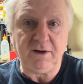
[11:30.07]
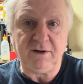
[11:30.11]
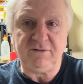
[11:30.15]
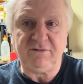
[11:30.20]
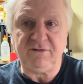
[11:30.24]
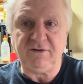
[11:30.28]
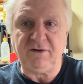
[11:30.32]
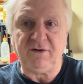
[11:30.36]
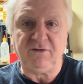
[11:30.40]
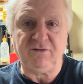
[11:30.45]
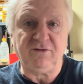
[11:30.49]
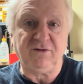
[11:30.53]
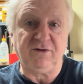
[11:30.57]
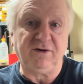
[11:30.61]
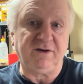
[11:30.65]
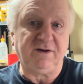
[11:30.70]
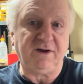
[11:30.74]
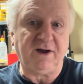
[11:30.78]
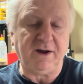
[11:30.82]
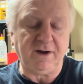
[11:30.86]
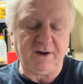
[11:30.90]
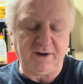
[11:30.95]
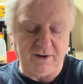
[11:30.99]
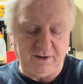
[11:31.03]
I should have
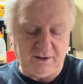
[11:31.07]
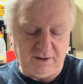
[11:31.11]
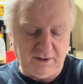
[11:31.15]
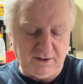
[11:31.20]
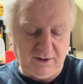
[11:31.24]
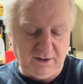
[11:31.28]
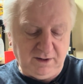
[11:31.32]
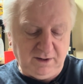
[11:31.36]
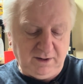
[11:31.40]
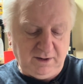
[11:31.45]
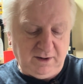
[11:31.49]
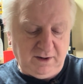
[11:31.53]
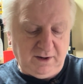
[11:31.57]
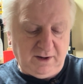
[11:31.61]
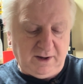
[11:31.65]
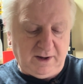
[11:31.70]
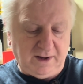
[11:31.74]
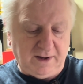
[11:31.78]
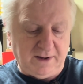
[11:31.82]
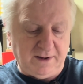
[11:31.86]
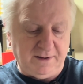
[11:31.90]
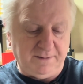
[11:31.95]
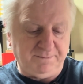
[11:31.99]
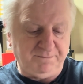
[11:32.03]
taken
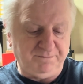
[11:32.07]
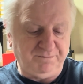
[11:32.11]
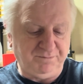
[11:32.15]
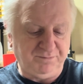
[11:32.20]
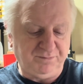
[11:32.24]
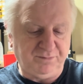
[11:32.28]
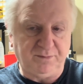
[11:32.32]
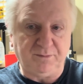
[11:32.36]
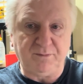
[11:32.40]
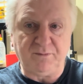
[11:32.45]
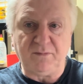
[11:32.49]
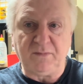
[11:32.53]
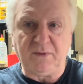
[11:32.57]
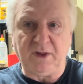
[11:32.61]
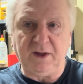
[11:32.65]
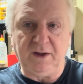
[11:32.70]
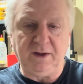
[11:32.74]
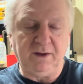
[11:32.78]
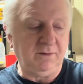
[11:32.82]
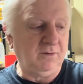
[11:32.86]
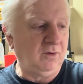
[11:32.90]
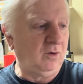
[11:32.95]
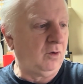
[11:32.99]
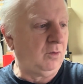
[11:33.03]

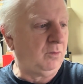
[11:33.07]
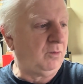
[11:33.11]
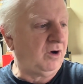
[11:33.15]
all